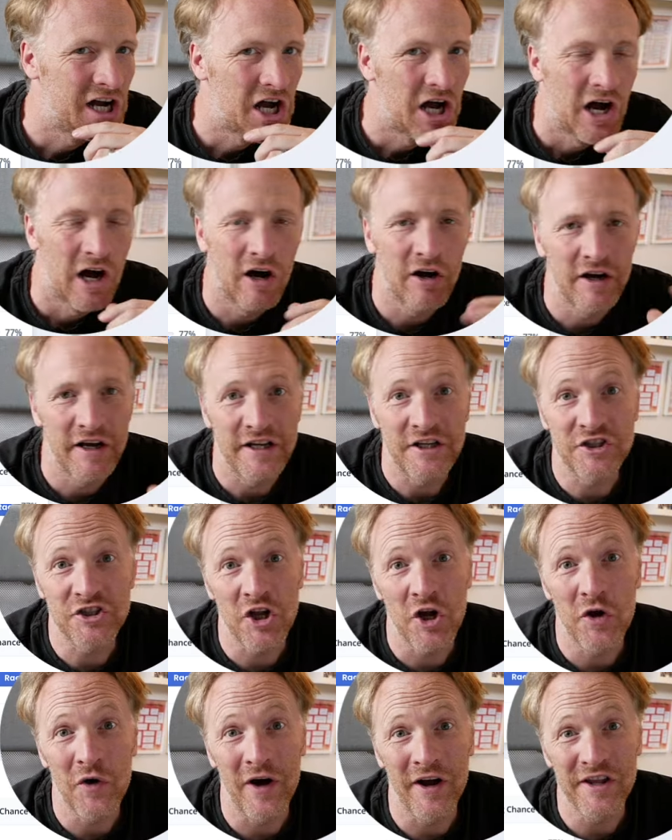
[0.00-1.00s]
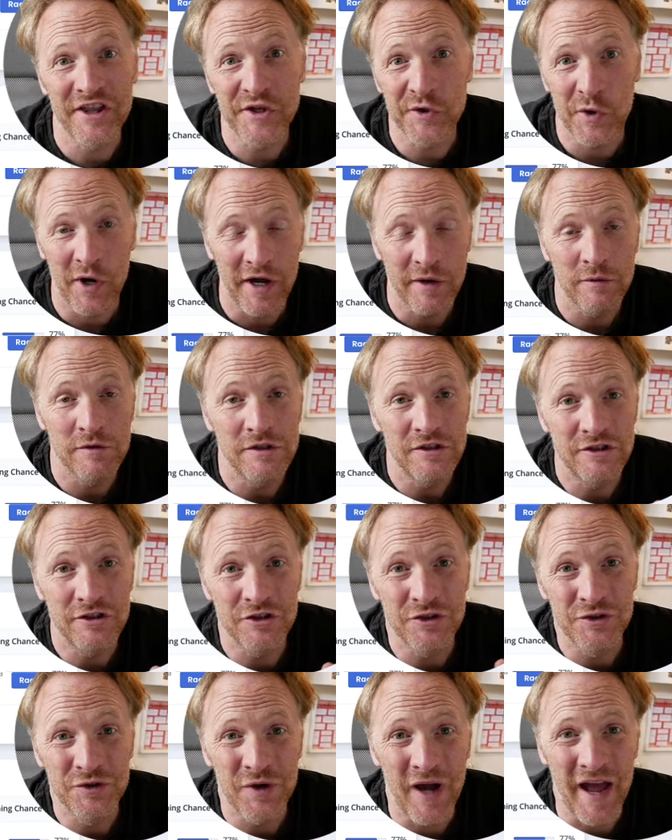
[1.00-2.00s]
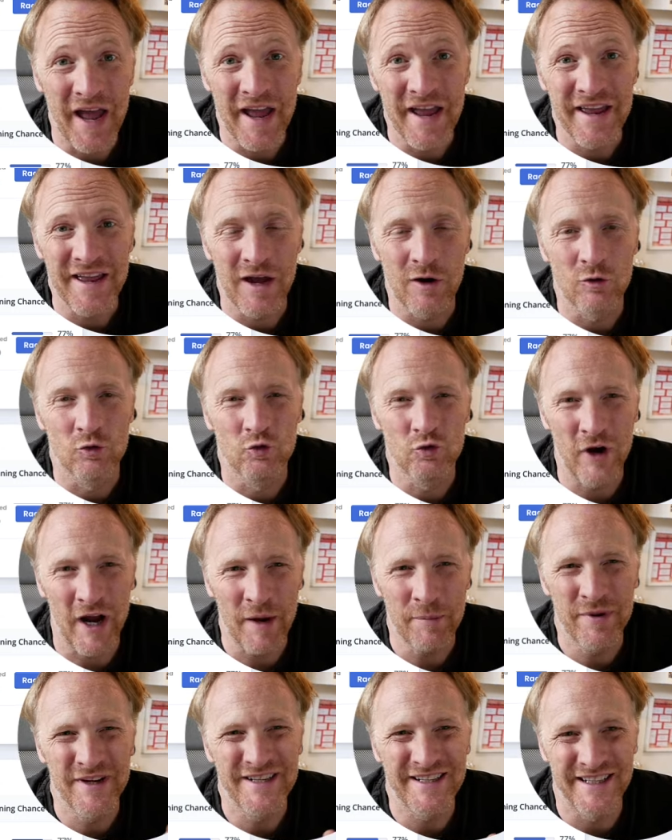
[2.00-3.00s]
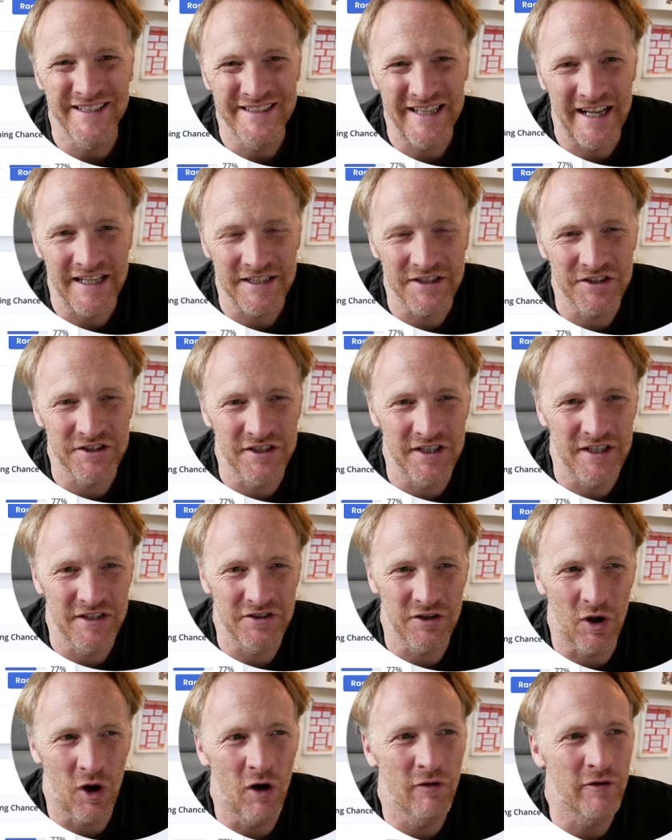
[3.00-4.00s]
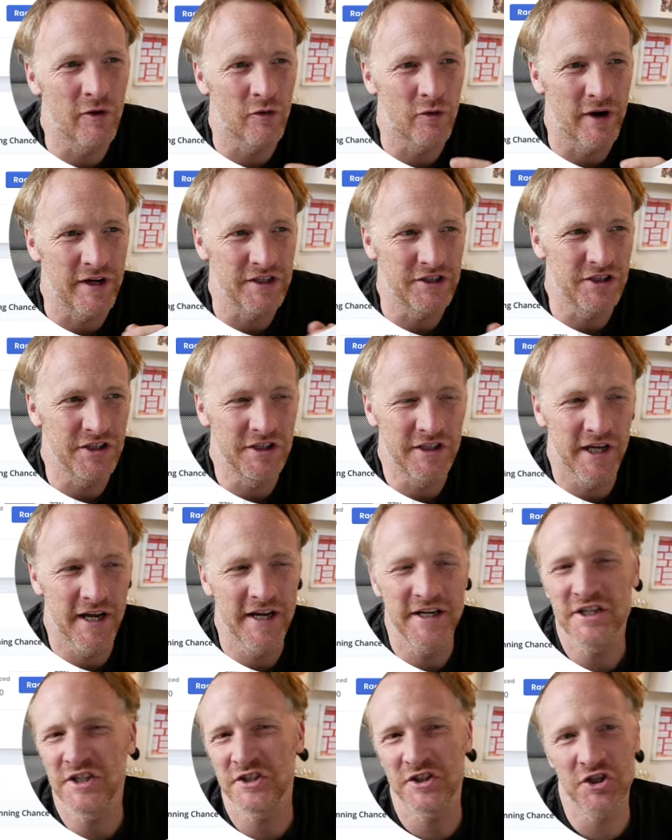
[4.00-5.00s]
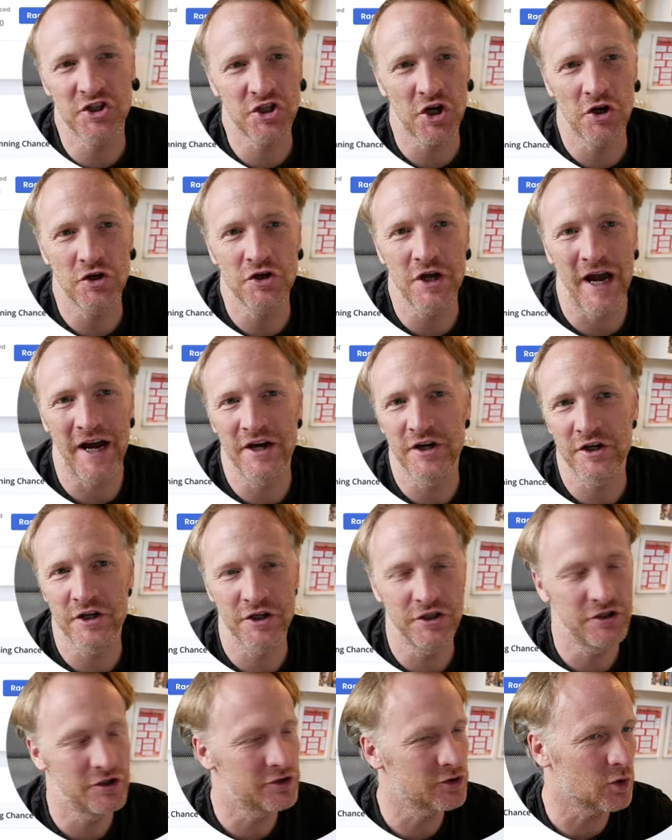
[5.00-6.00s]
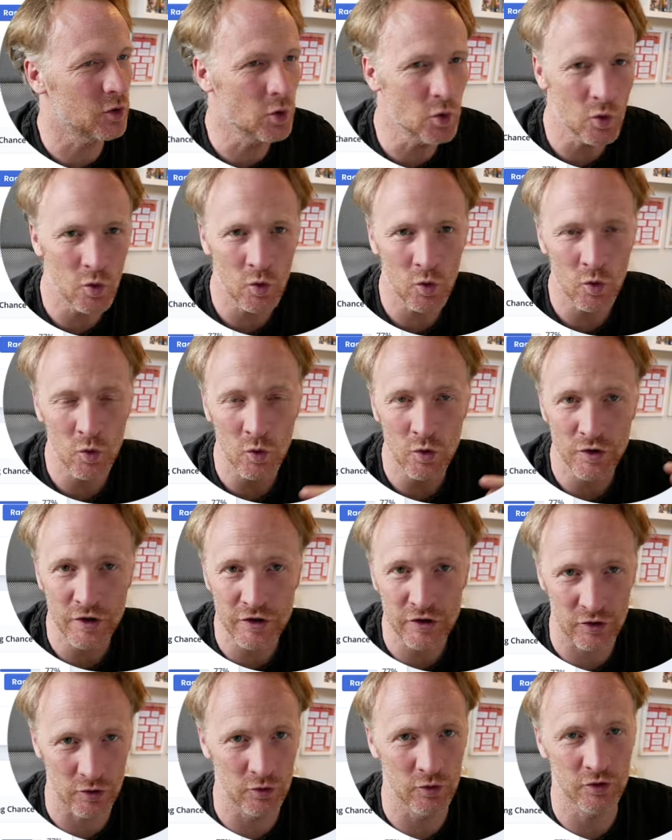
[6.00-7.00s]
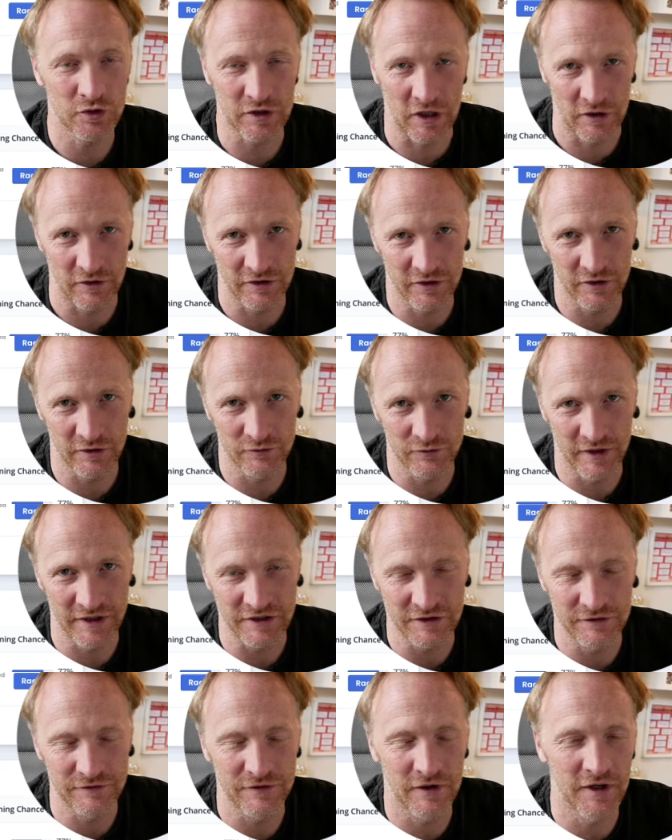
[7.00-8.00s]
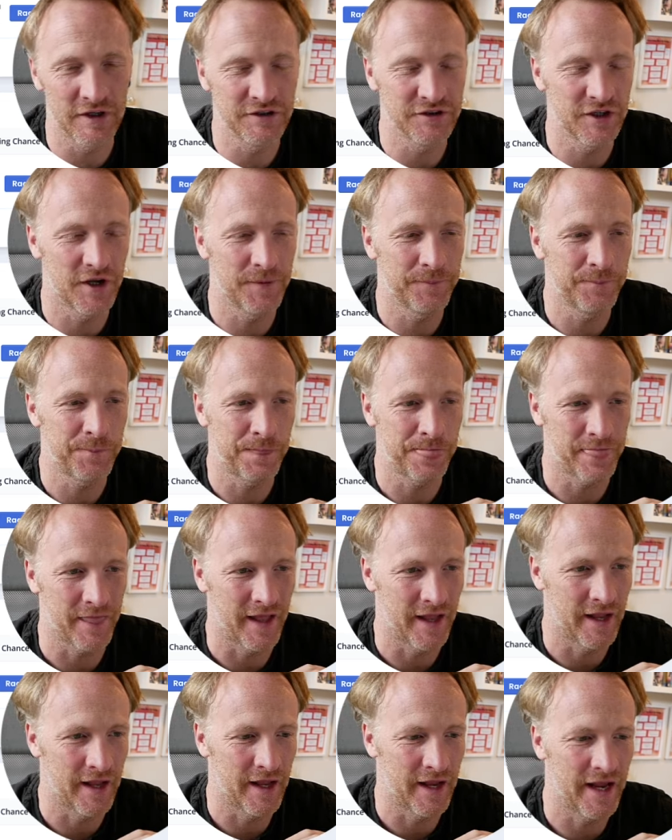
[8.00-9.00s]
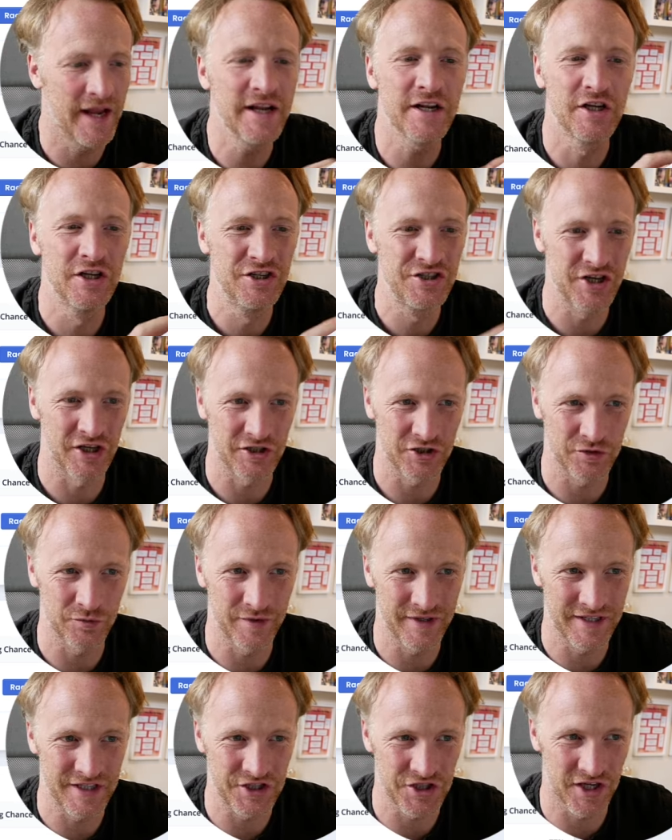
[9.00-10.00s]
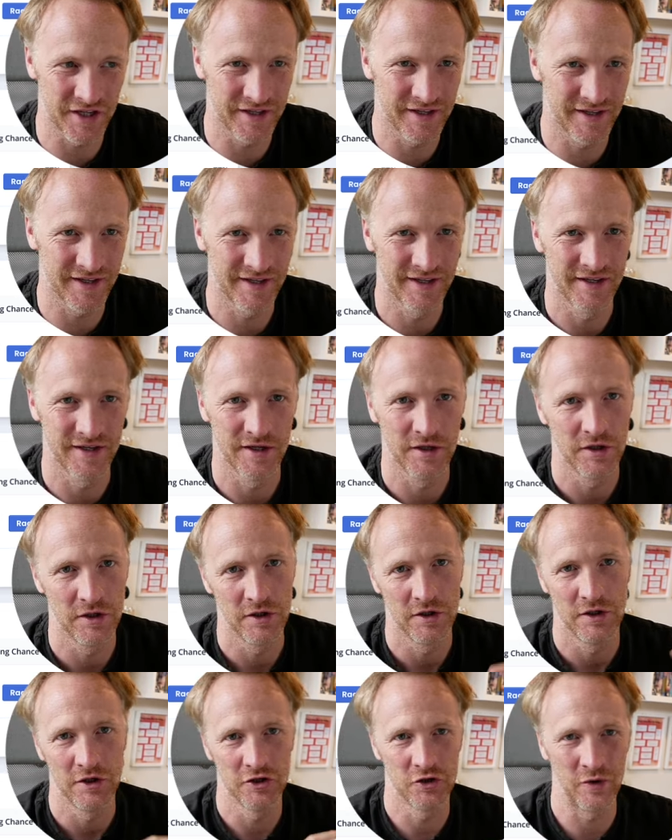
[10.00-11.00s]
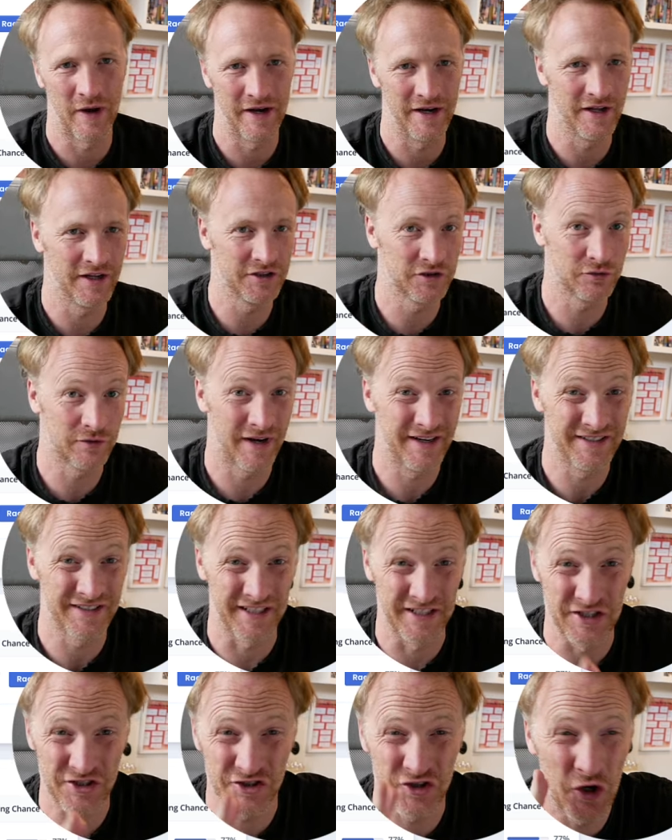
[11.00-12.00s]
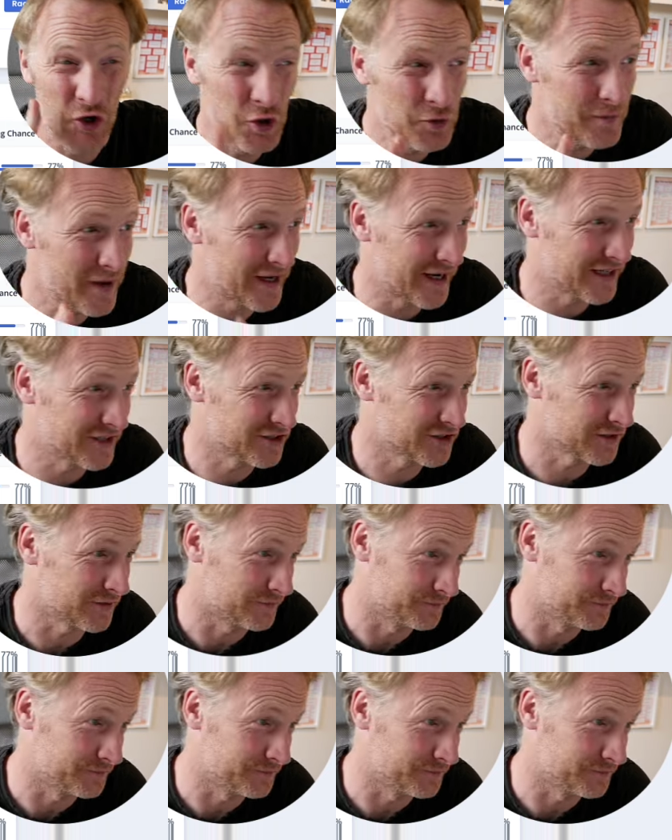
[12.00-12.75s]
Hi, so I thought I would do a rapid analysis of a race today just to show you how you can use all the tools currently on Race Advisor in conjunction with each other to analyse a race in 2 minutes.